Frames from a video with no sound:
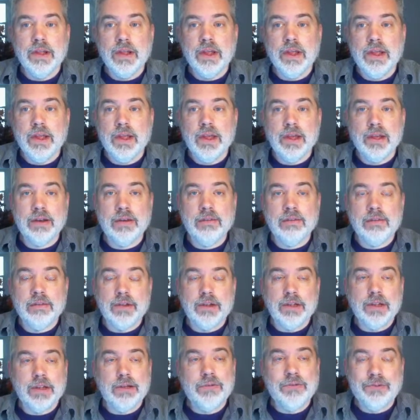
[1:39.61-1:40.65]

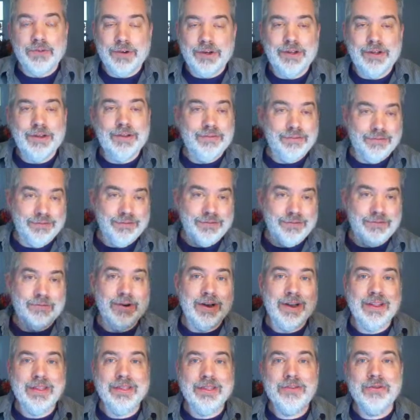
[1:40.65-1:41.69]
And we
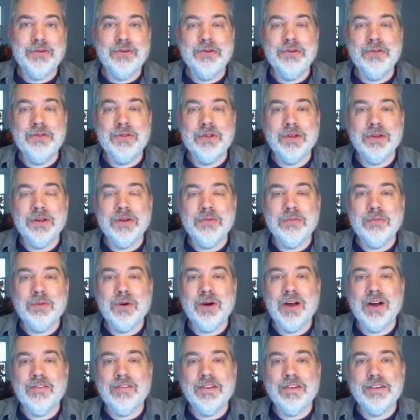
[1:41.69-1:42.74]
read through the
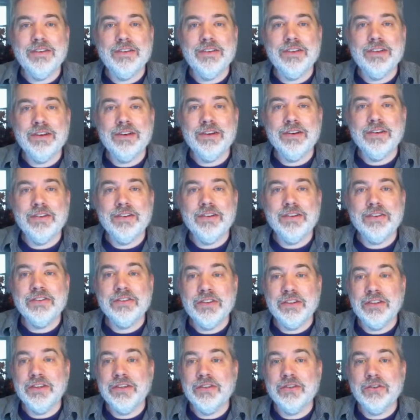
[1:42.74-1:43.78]
prophets here, just
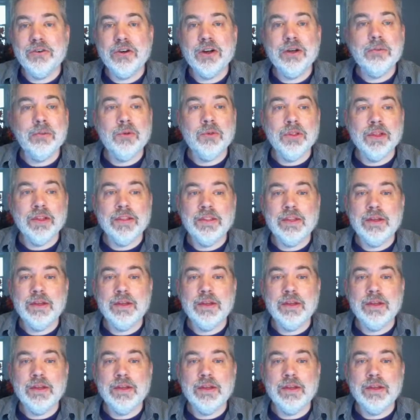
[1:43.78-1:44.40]
the trouble that they